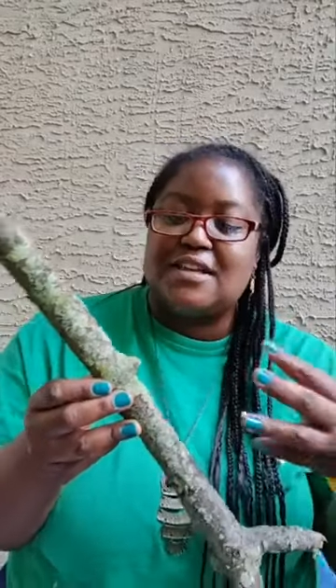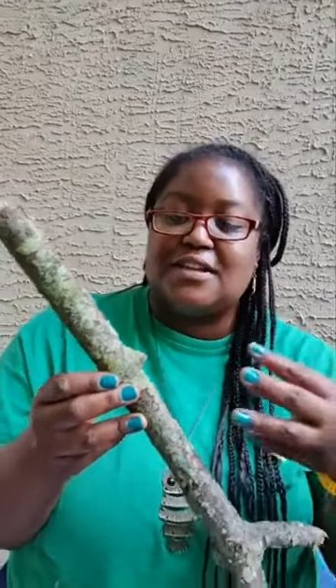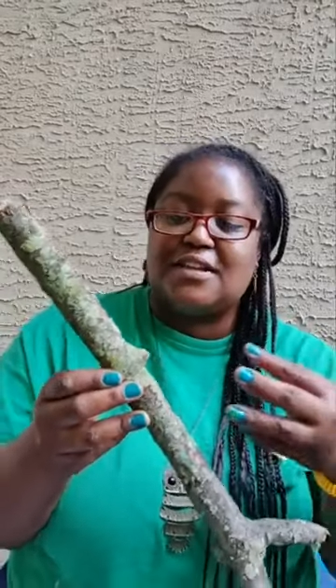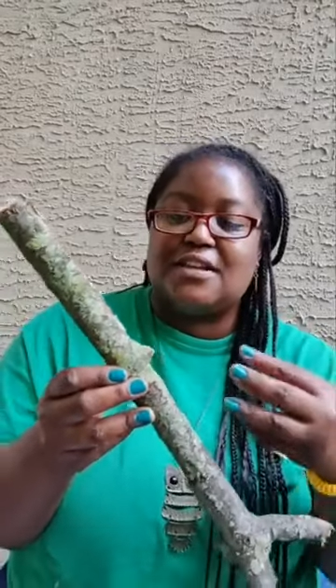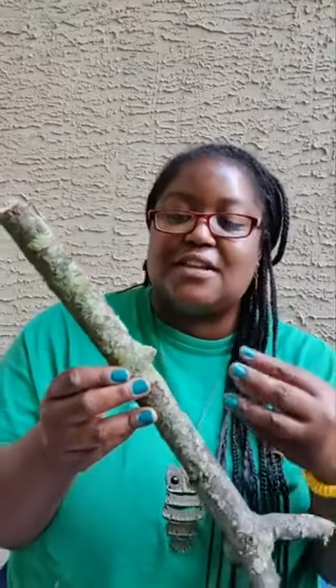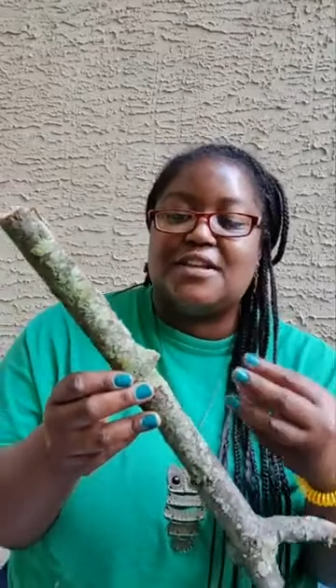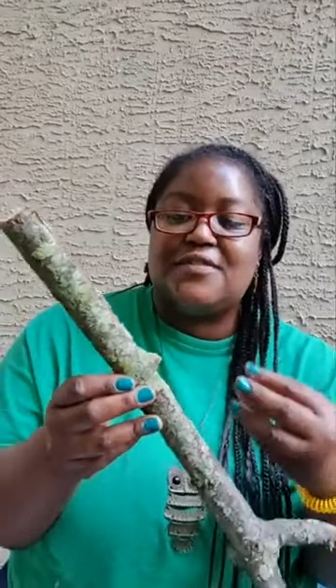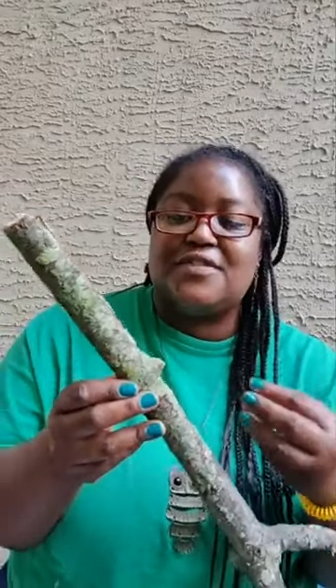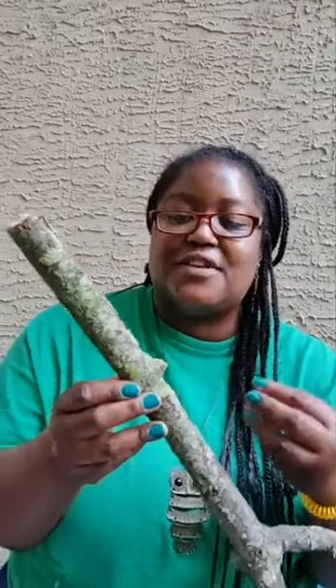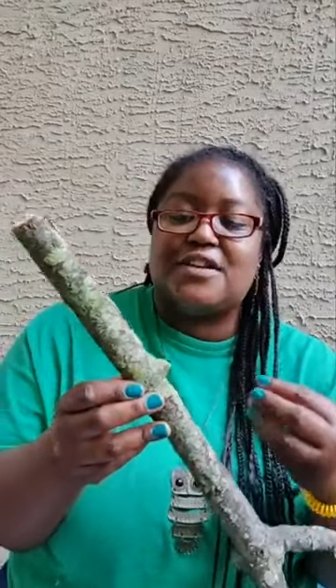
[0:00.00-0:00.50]

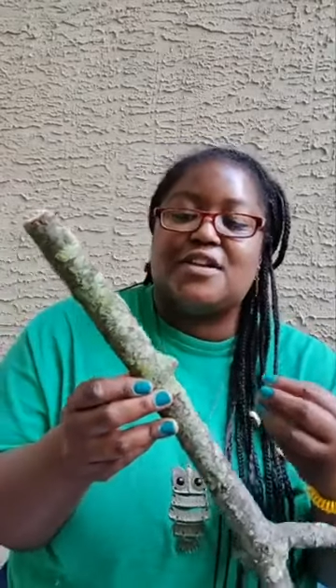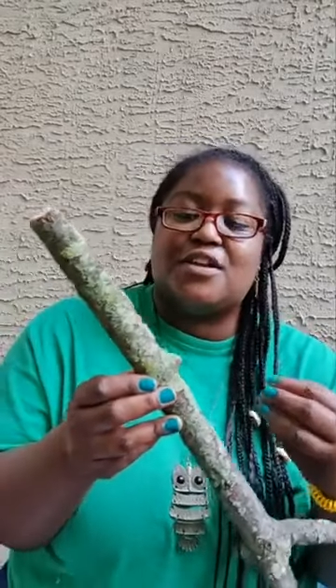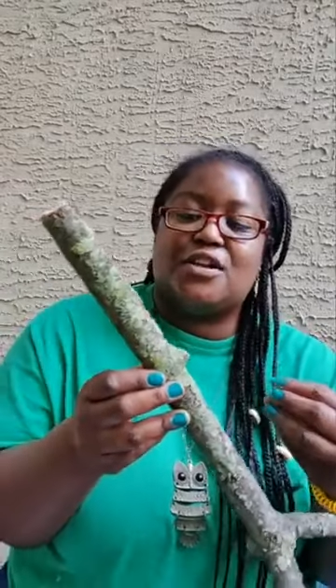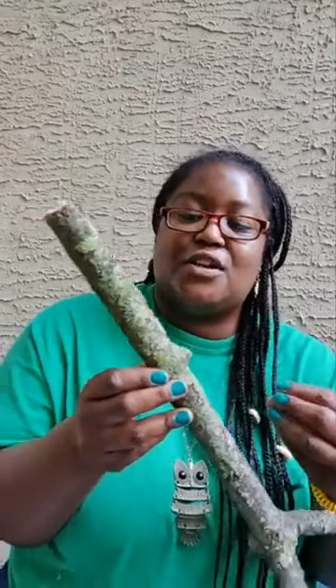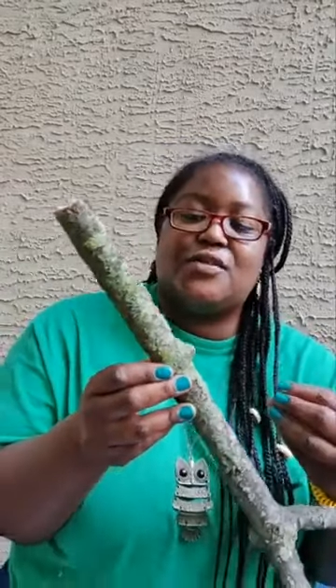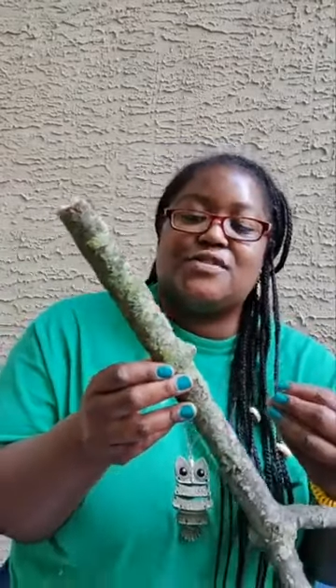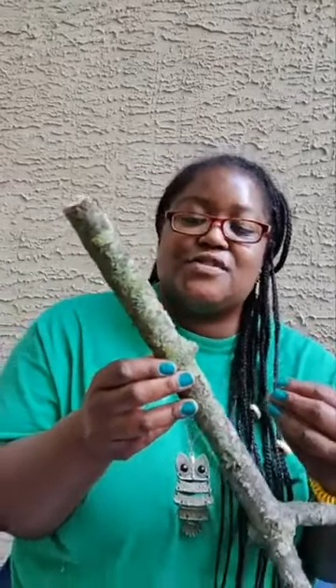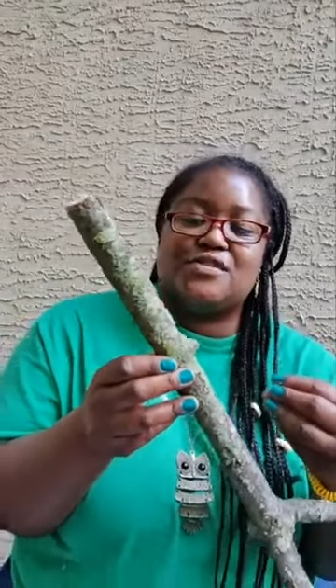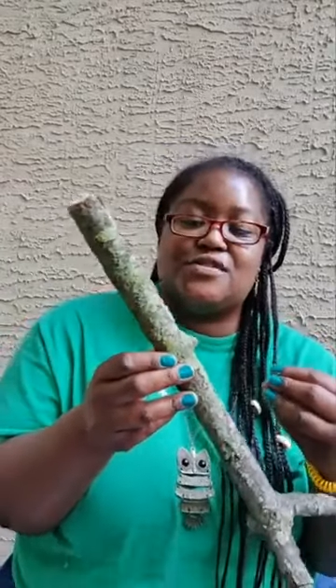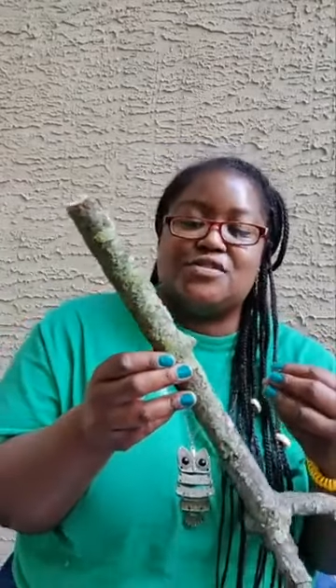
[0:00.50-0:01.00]
living in
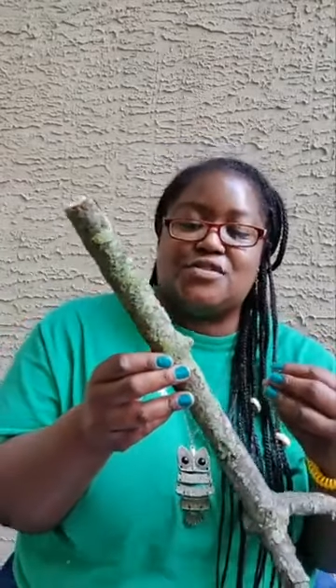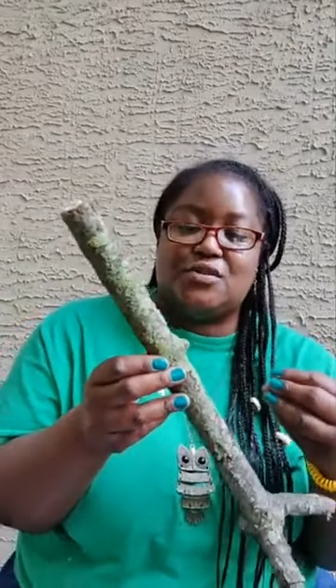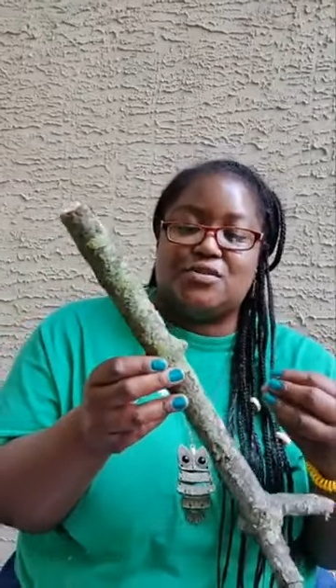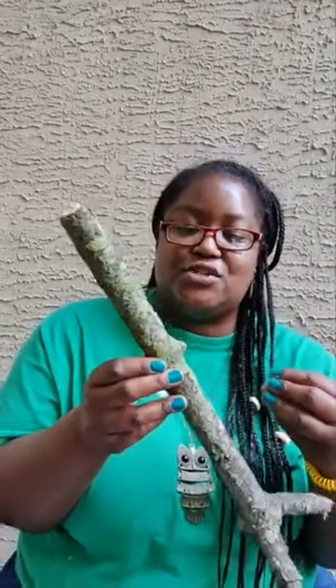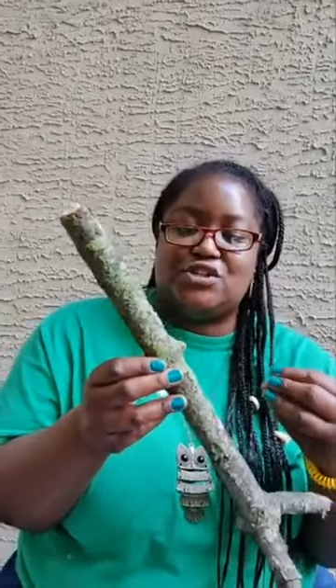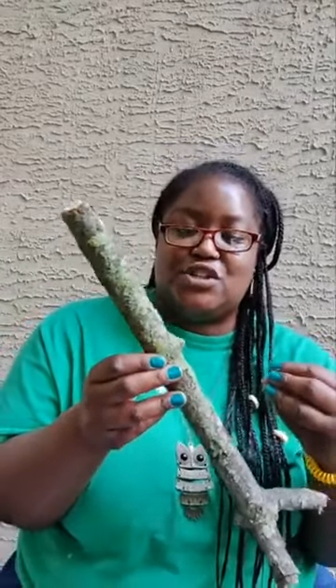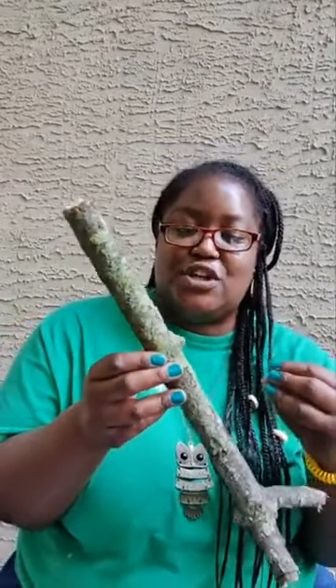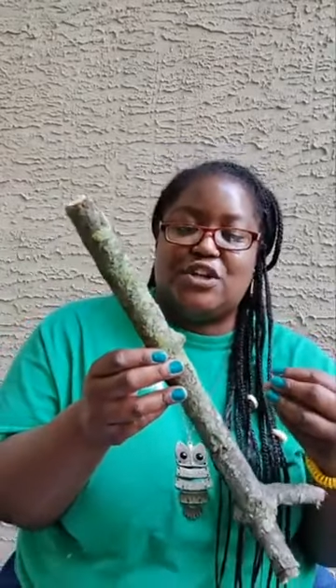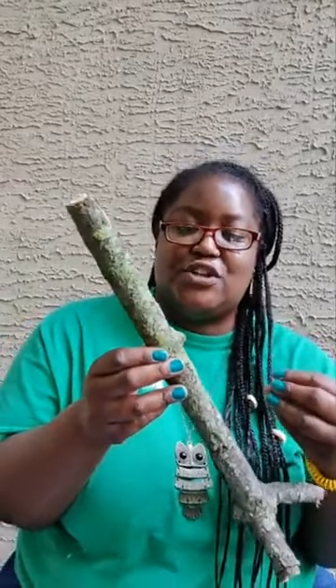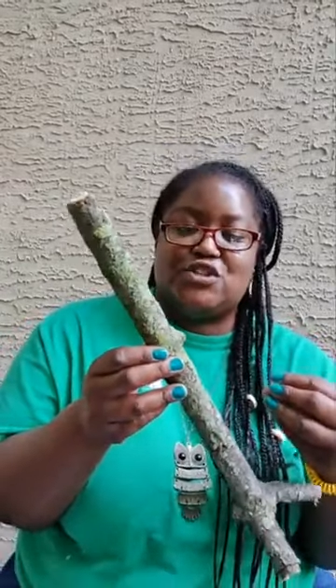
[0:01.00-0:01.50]
close
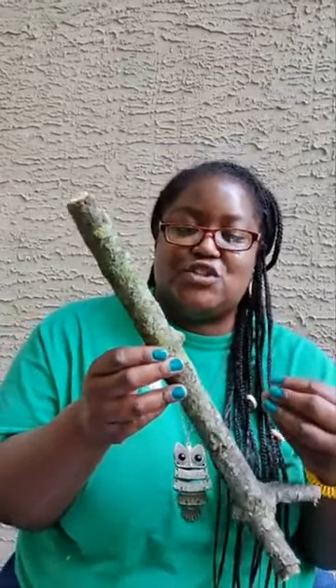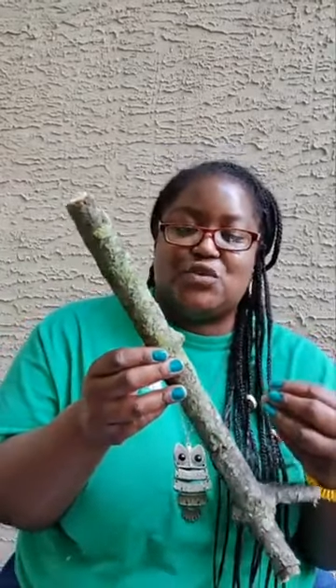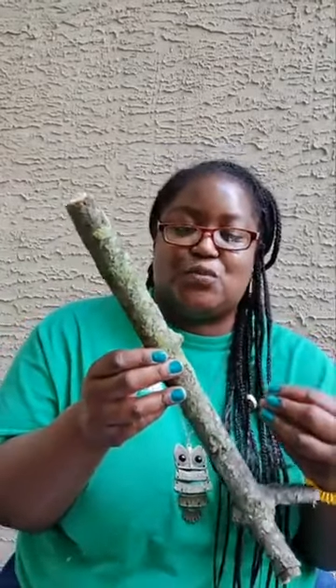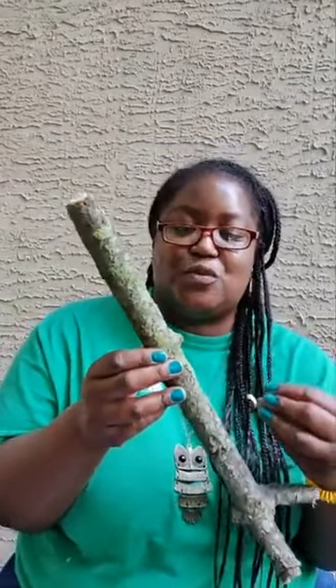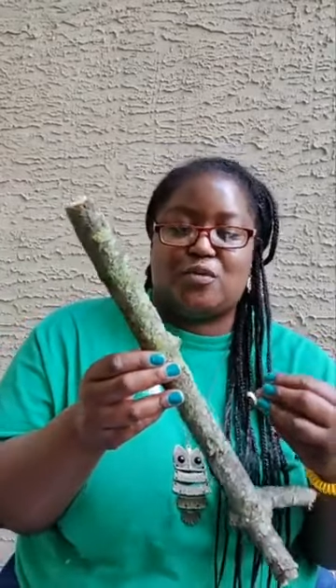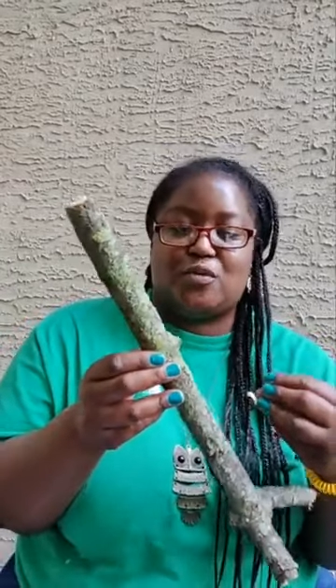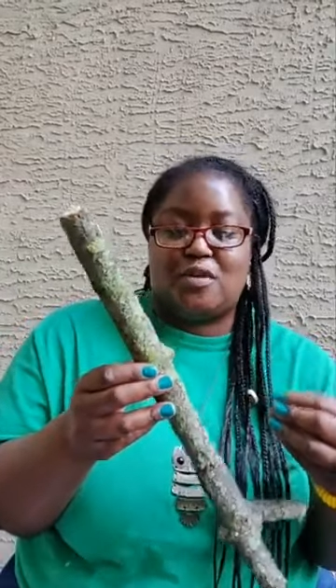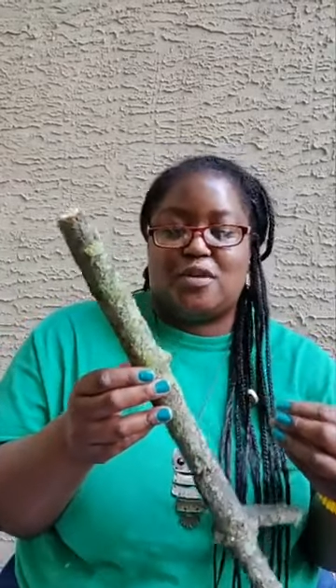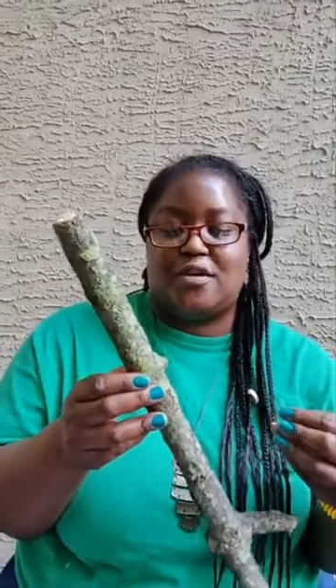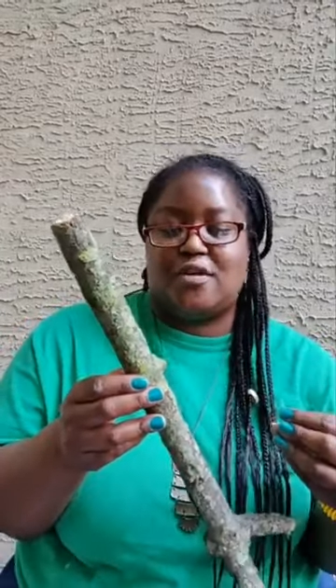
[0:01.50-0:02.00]
association
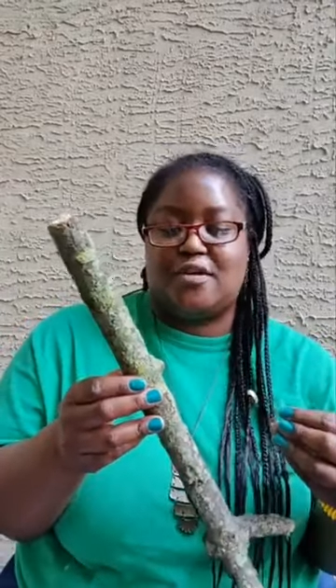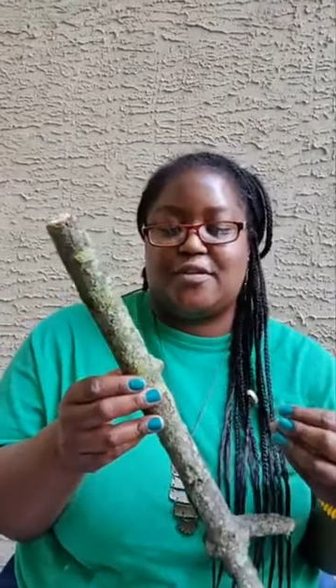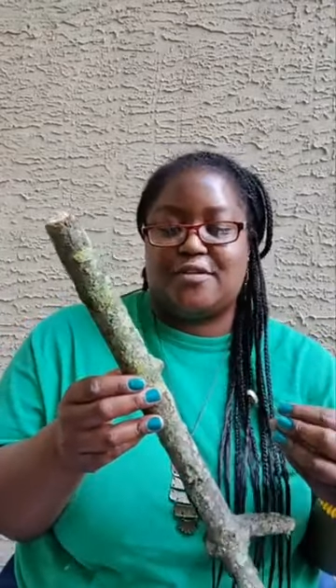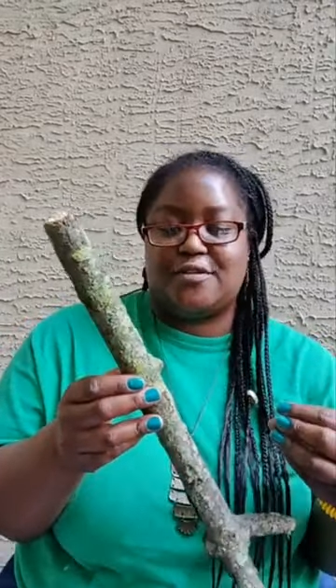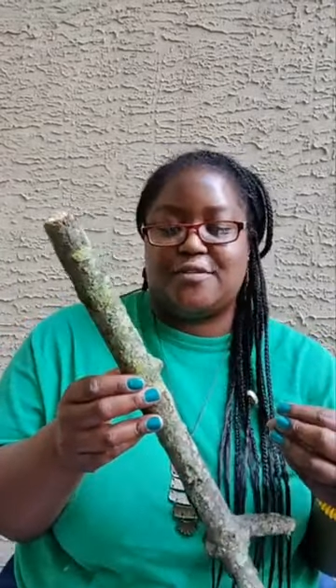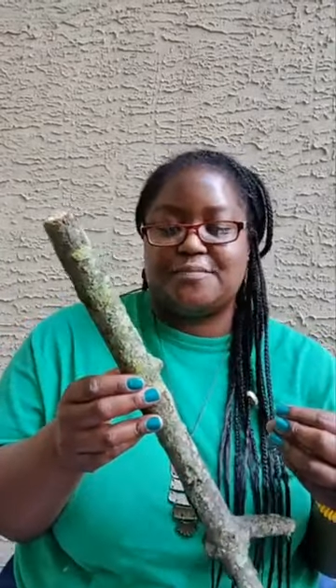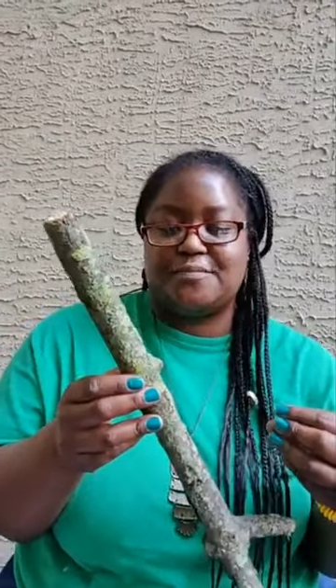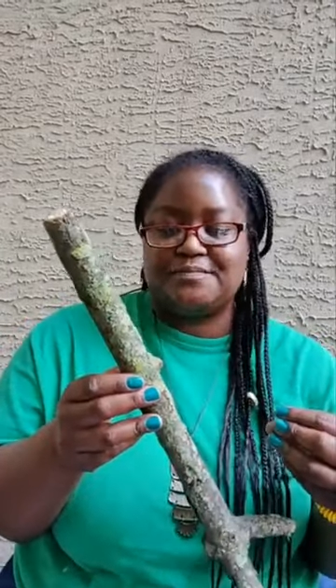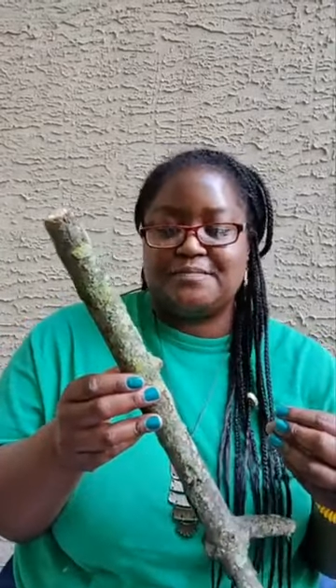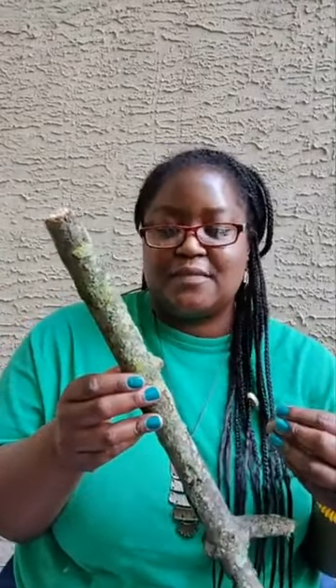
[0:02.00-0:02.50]
with one another.